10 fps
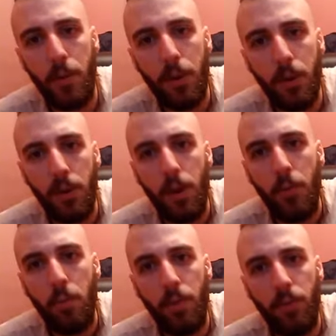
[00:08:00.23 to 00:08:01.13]
up
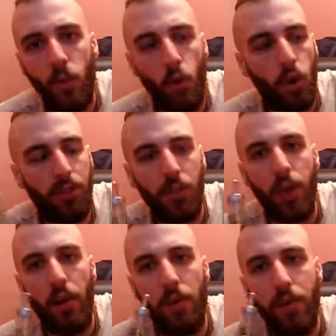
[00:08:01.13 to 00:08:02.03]
before I do
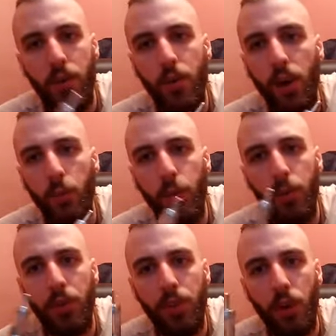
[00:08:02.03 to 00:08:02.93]
that review, I'll do
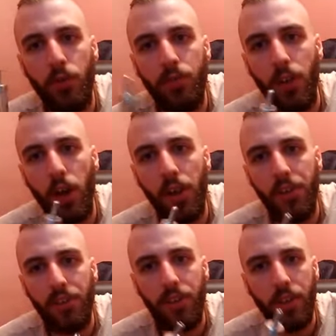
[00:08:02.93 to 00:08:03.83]
the Doge
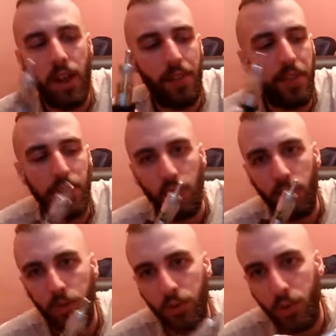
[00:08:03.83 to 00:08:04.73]
first, and then
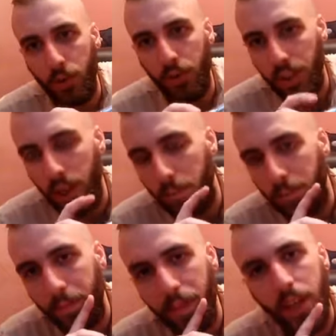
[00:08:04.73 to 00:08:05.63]
I do the
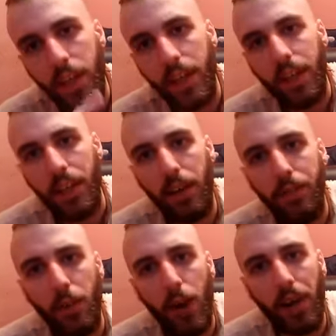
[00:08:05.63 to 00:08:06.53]

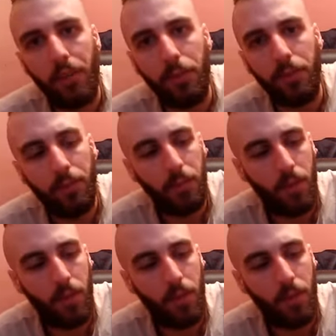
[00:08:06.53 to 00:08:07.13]
FU Hatton.